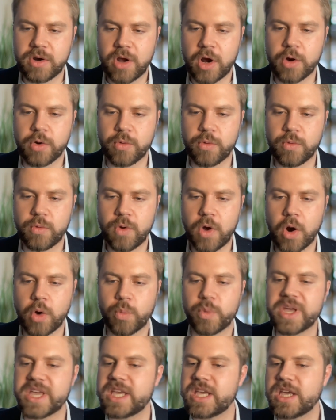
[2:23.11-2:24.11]
Are
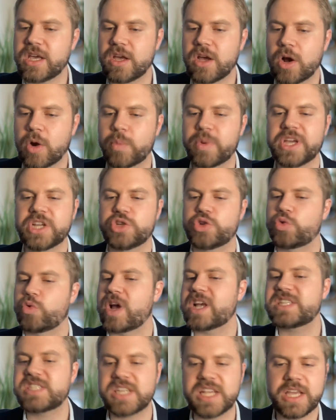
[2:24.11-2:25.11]
we
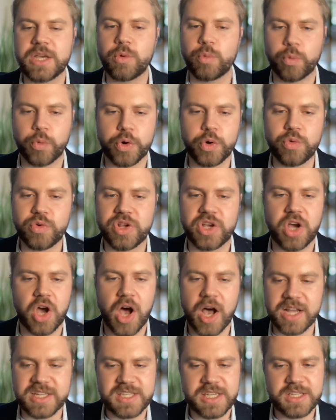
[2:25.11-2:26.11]
addressing root
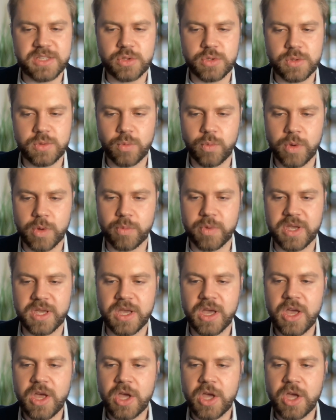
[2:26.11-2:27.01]
causes when we